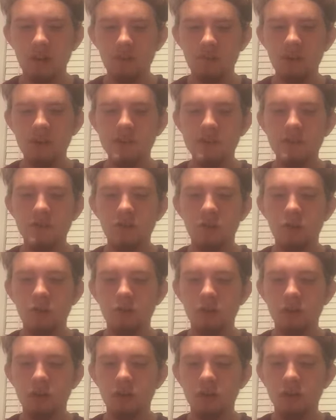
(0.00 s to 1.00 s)
rest
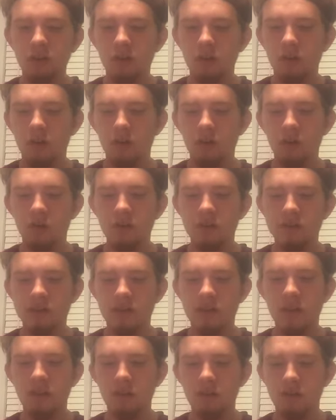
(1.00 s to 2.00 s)
hold on
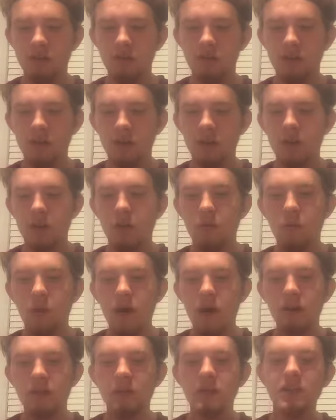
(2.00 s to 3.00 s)
Taylor
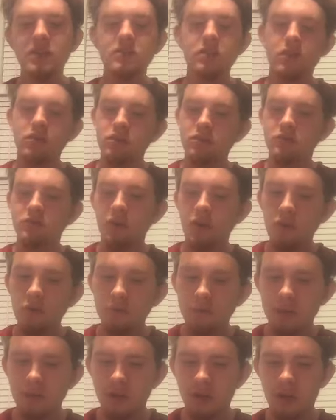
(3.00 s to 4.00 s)
while he's on the
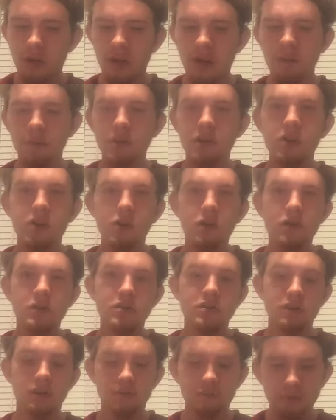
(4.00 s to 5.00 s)
rope, and then we go
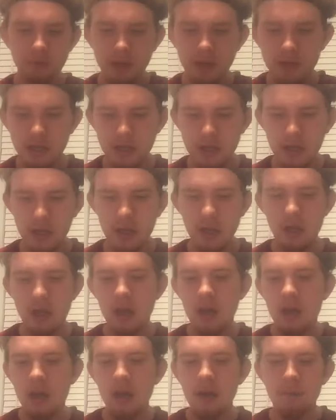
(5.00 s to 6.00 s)
into the break.
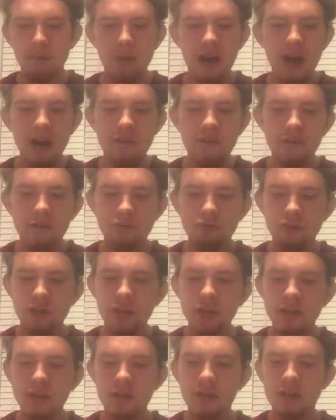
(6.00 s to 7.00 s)
Back from
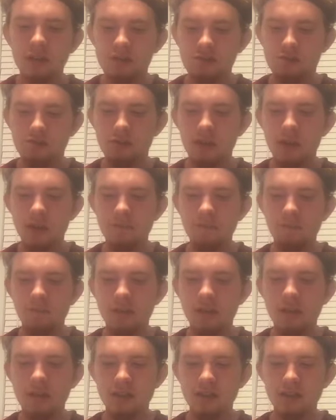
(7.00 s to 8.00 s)
break, Trent
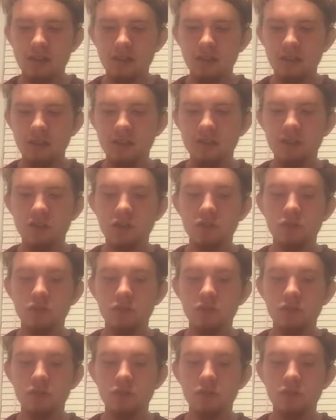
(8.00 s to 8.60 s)
hits a